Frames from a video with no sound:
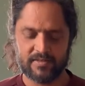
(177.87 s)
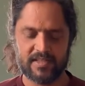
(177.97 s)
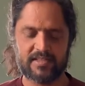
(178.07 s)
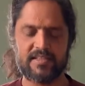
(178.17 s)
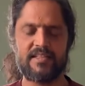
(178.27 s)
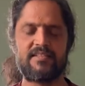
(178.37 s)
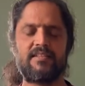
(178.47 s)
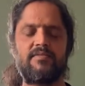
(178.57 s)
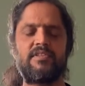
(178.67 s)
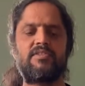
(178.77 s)
So the
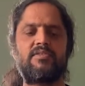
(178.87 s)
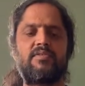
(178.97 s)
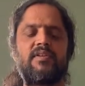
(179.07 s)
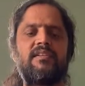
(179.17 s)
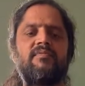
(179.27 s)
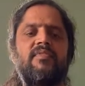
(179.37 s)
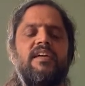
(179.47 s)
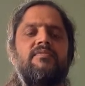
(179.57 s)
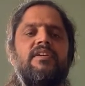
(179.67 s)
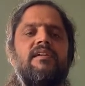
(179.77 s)
sensory withdrawal.
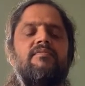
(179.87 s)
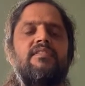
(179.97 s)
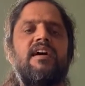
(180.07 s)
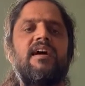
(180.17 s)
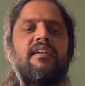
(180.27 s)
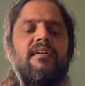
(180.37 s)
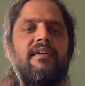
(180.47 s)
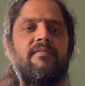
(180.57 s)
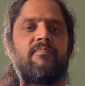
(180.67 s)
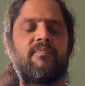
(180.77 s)
Then we have
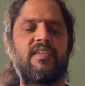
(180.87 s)
dharana.